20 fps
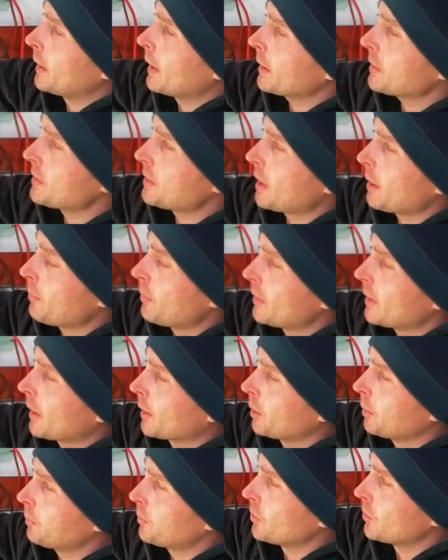and that's stepping
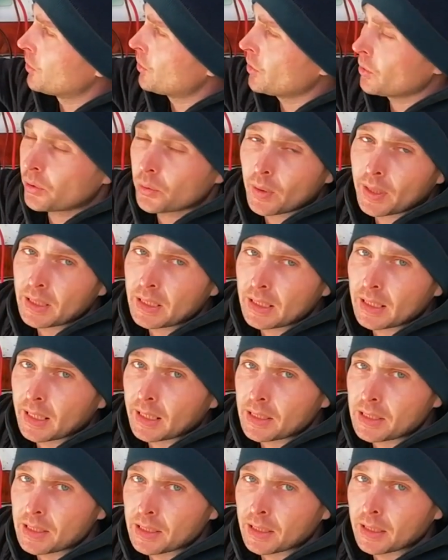that up to 220
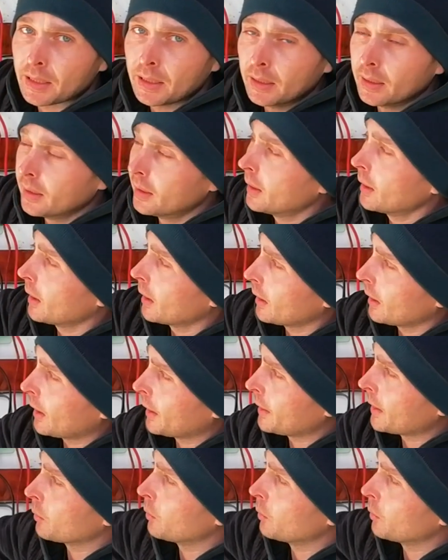AC, and